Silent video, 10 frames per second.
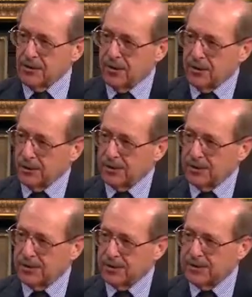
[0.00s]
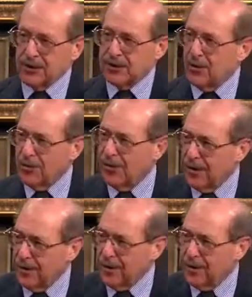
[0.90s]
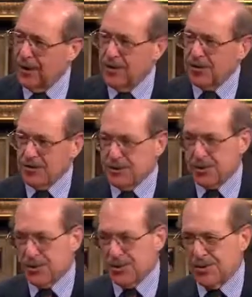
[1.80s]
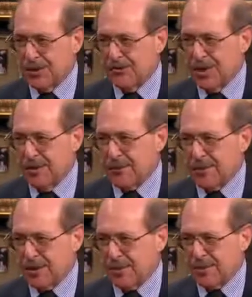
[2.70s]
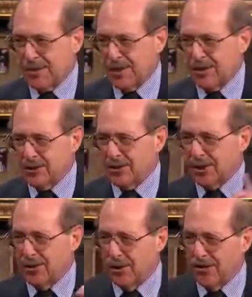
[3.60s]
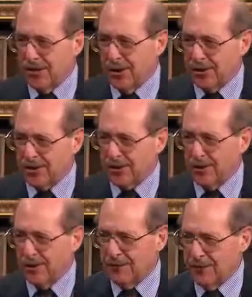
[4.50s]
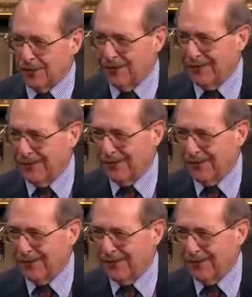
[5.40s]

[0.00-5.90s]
your own home. You don't have to go there. So this is where Steve Jobs made his mistake. He should have gone there instead of Harvard.